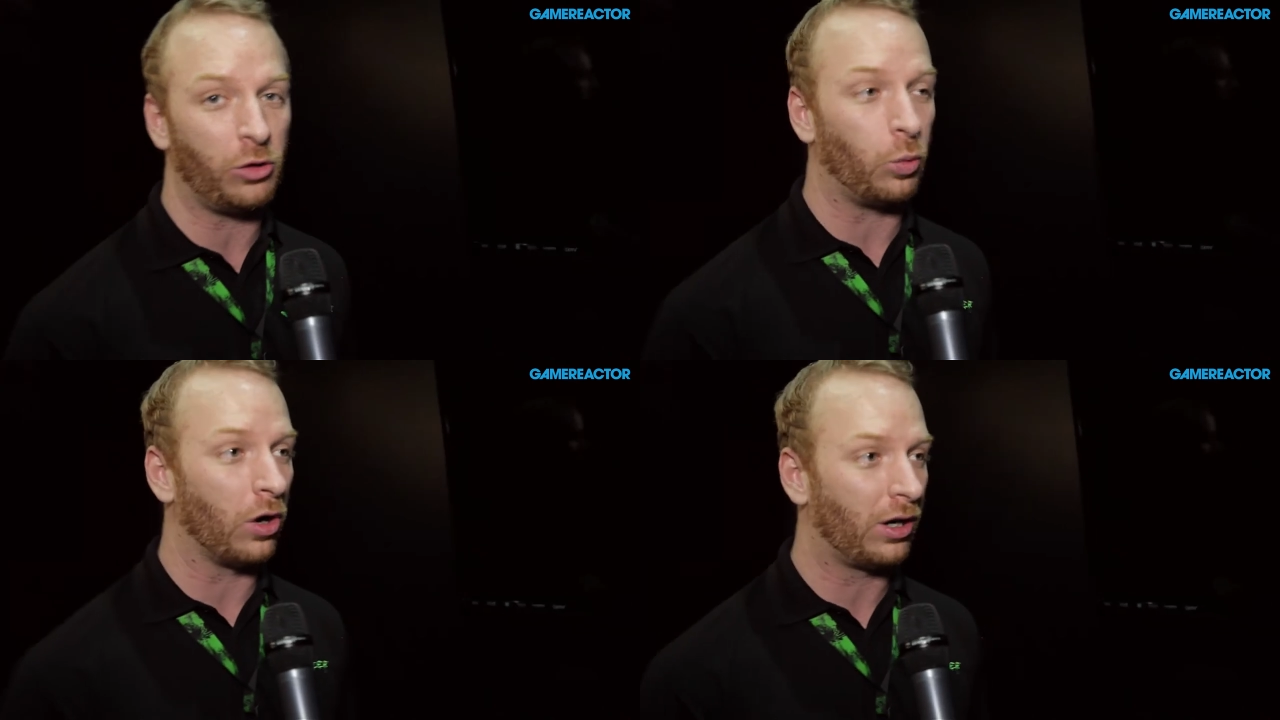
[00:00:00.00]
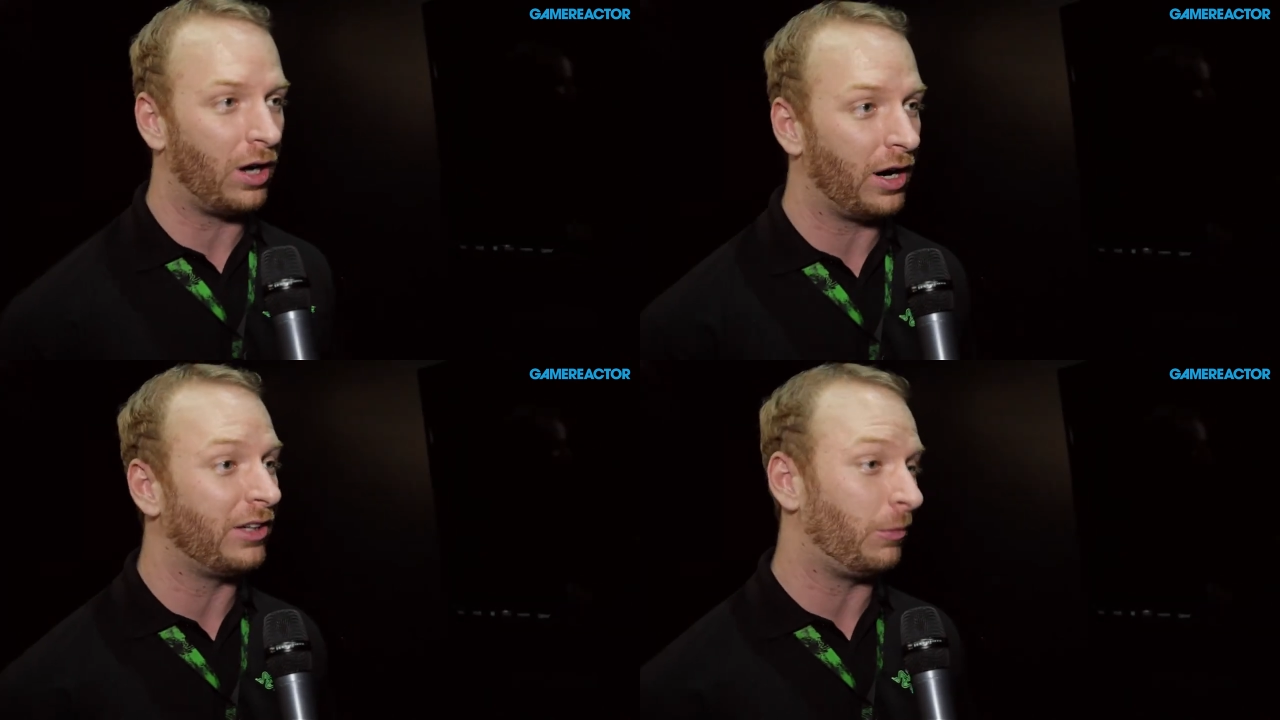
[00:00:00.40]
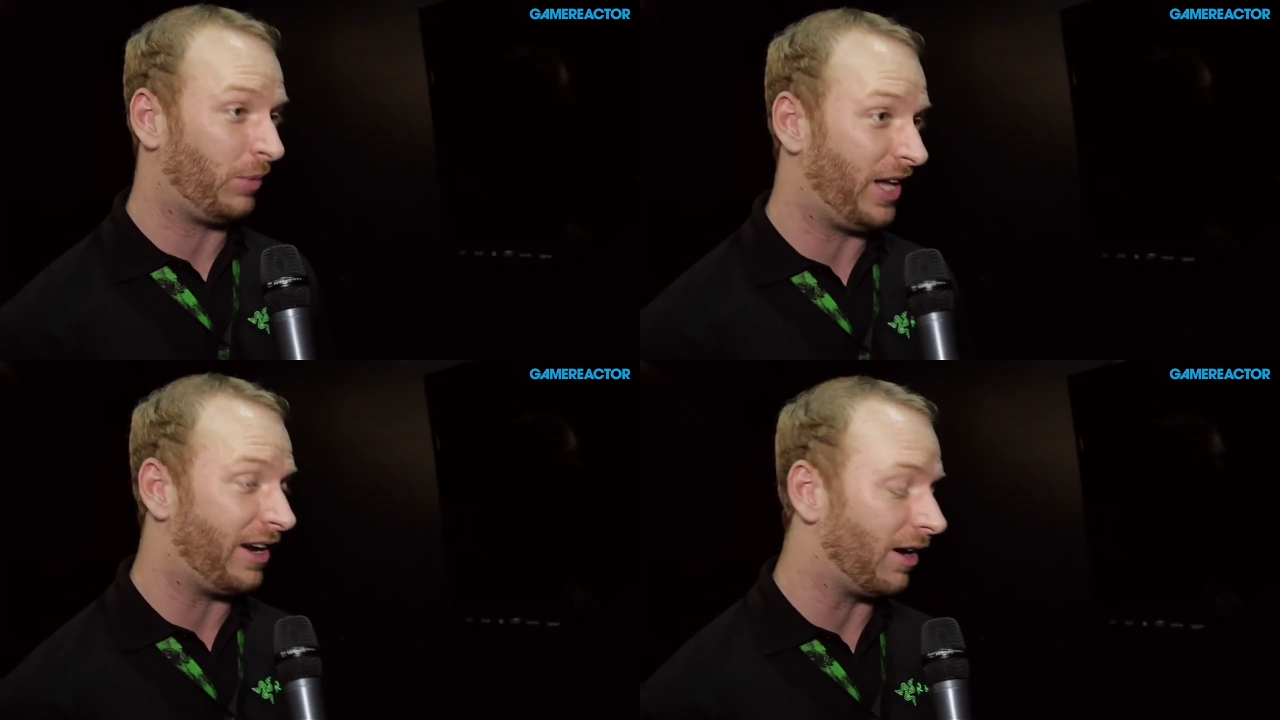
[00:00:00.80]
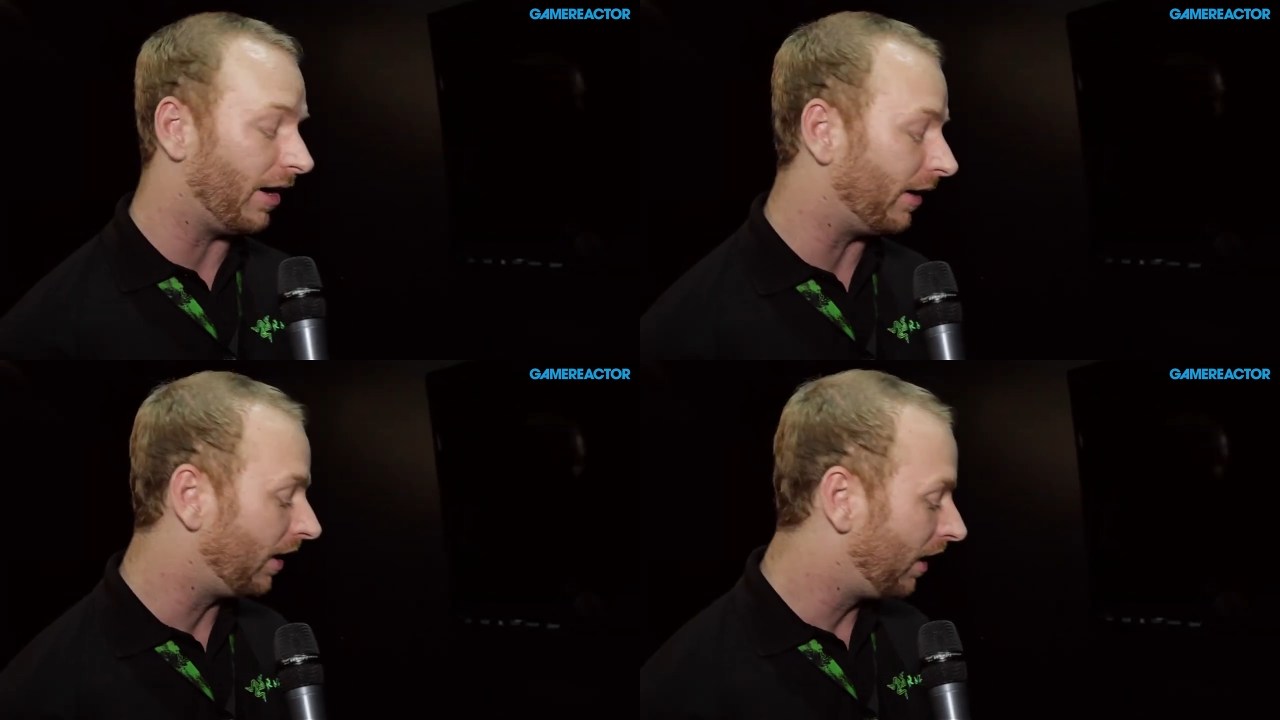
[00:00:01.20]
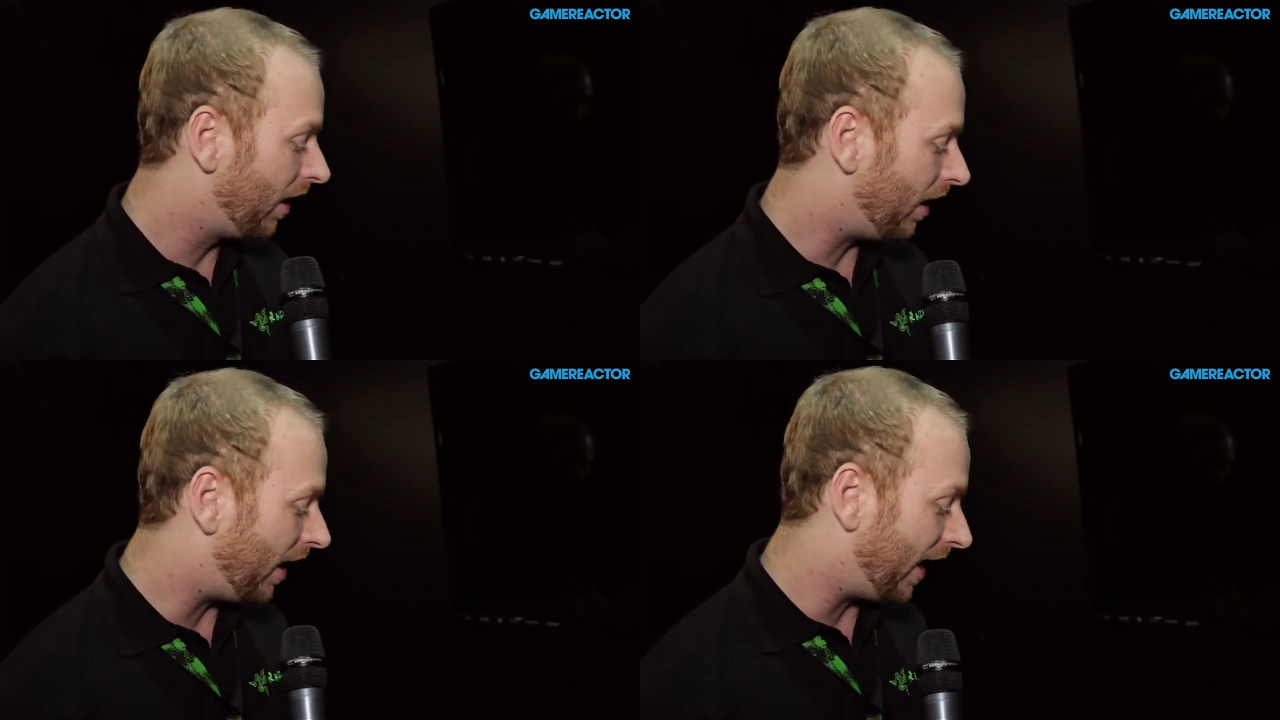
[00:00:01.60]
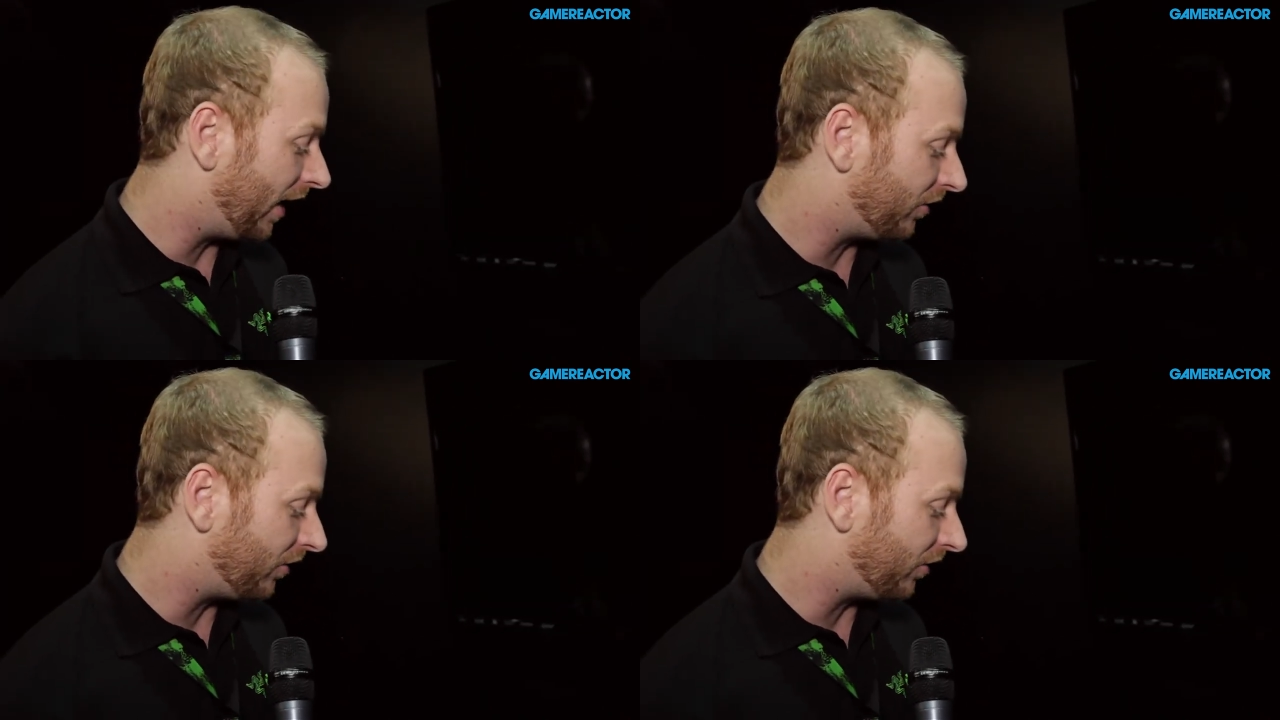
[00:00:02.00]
work hard, you play hard. Uh,